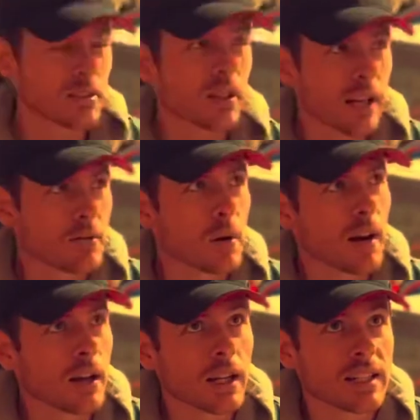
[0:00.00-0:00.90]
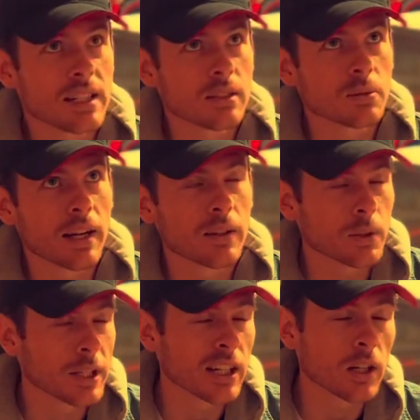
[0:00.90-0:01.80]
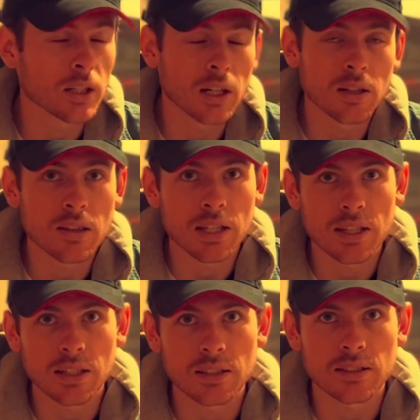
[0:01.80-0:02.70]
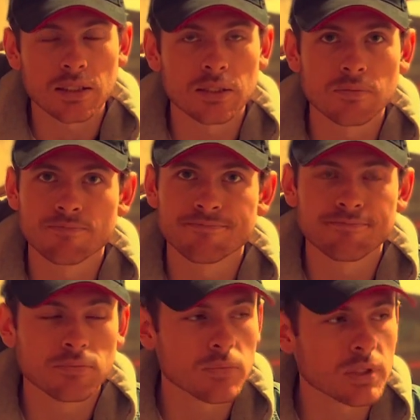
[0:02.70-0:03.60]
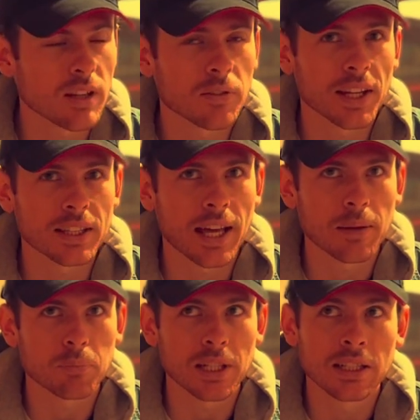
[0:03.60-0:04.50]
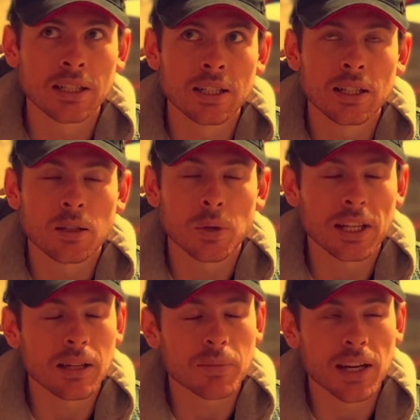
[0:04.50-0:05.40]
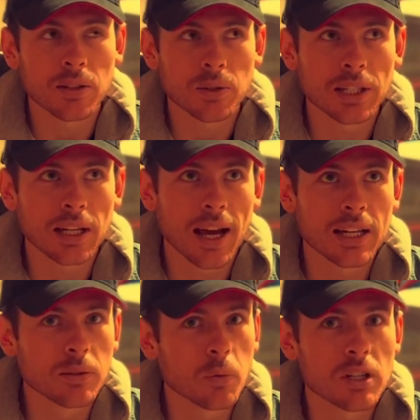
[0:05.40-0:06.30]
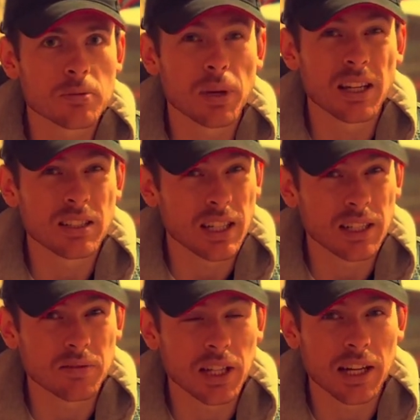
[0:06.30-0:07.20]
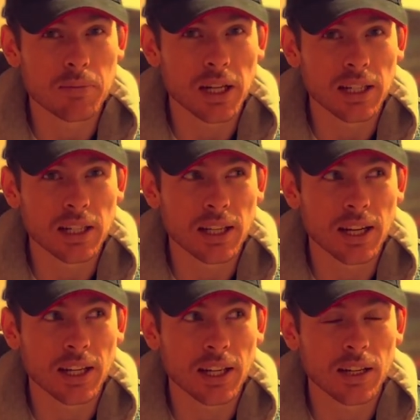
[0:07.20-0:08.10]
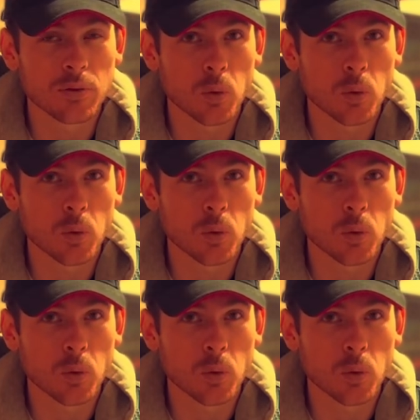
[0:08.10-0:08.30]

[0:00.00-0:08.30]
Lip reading: a lot of our ideas around doing art car things and stuff like that, but when it came down to it, I didn't want to spend a ton of time on it, and I kind of